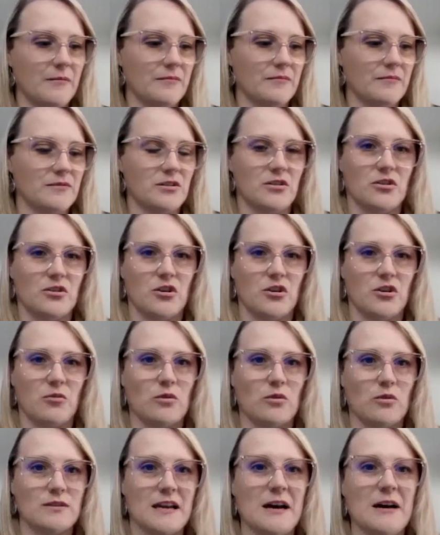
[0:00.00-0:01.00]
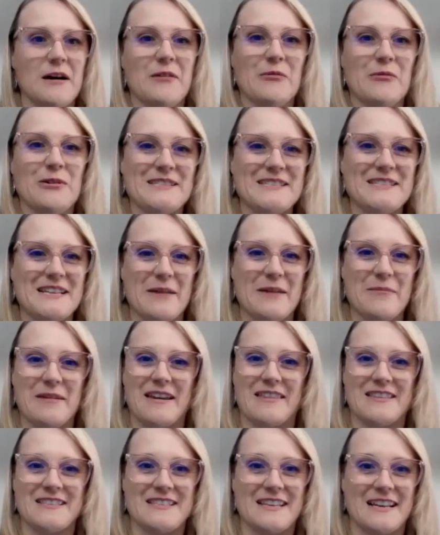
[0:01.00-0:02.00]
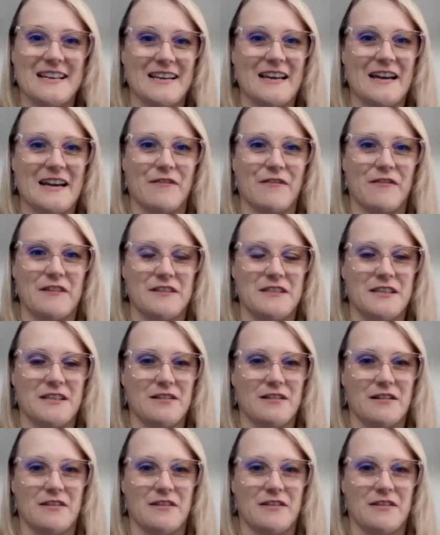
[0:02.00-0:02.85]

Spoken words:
to know what's coming at the second half of this year.